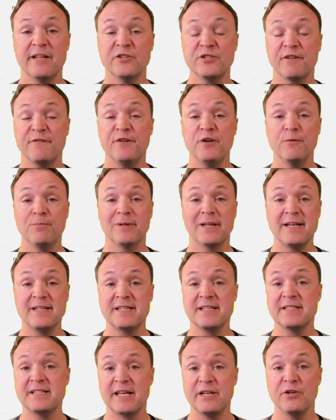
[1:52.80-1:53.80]
There's a few
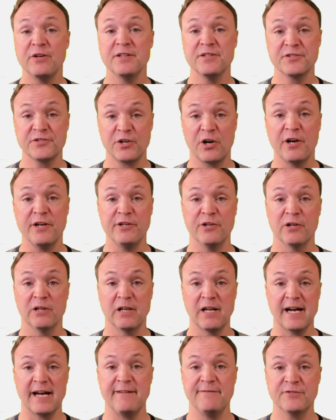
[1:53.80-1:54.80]
places that you can start your
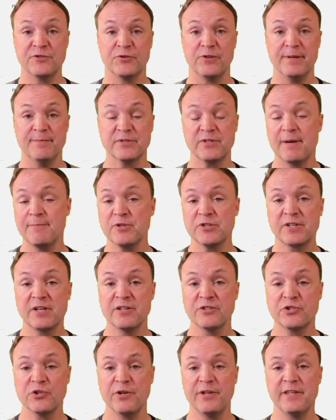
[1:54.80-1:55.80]
live stream. So I'm just
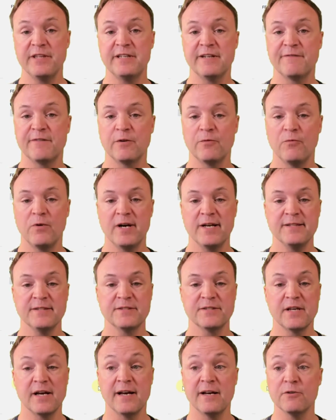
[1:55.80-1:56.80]
gonna show you the different
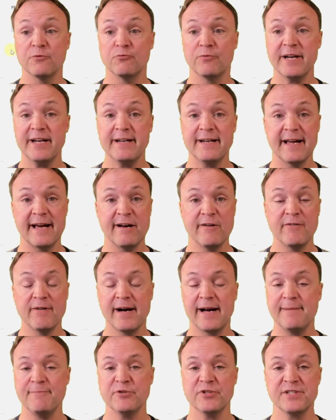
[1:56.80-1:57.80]
ones. Uh, right now,
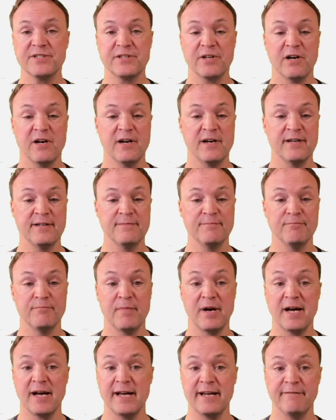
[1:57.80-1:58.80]
I'm just on
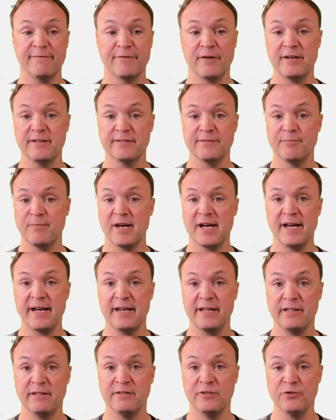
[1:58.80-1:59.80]
my front of
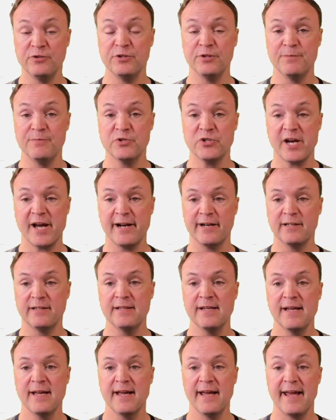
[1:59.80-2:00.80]
my YouTube
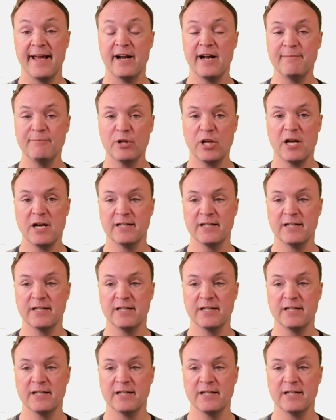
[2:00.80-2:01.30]
channel and I'm